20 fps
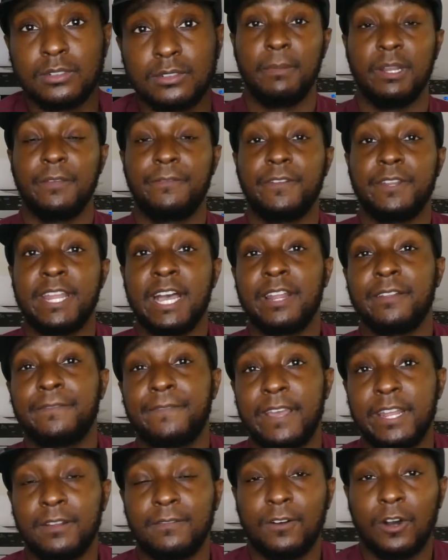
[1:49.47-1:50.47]
But if you're not a
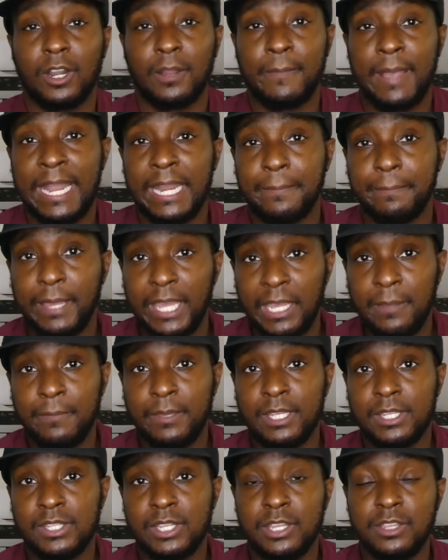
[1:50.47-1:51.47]
fan of automatic
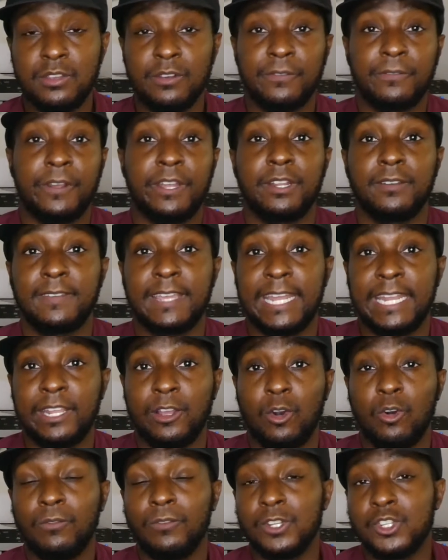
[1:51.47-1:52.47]
payments and you're afraid of getting
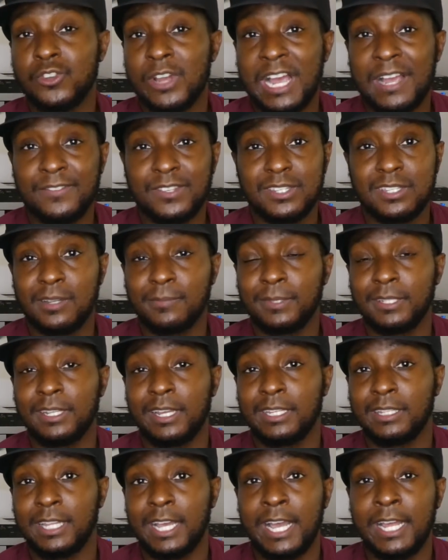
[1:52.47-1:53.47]
overdrafts or something
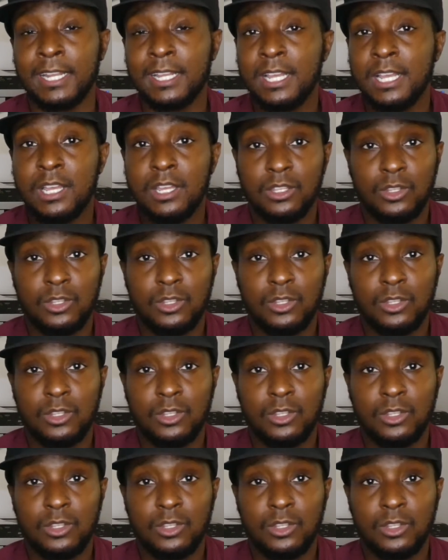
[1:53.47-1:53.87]
like that,